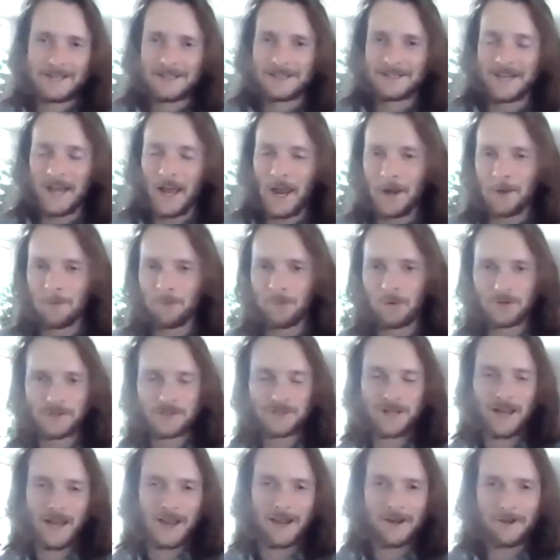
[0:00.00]

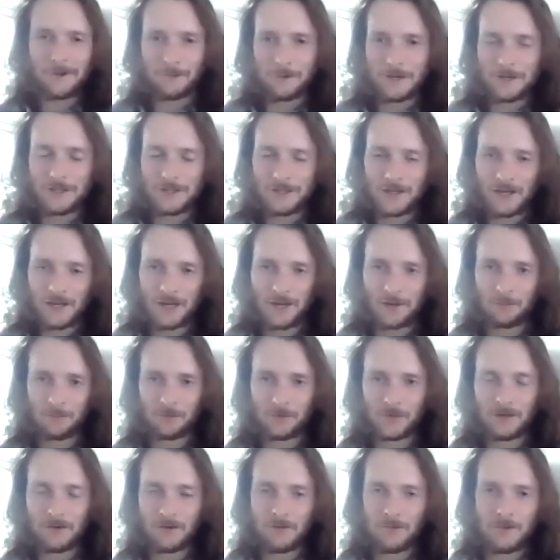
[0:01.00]
10% reaching
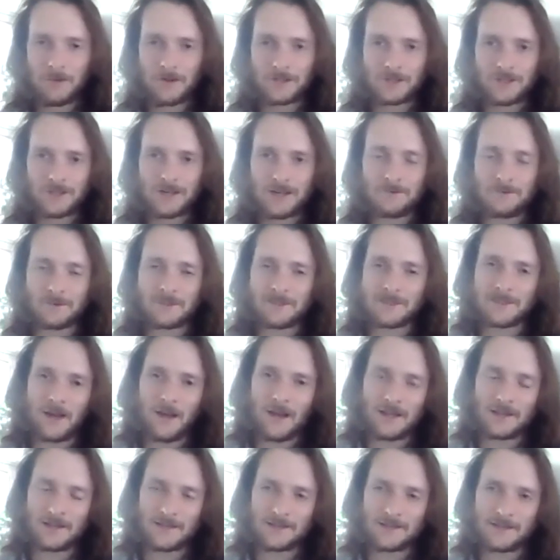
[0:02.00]
complete remission,
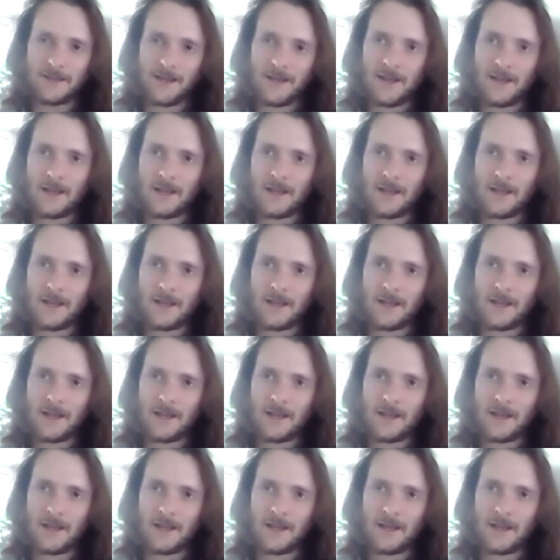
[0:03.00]
it's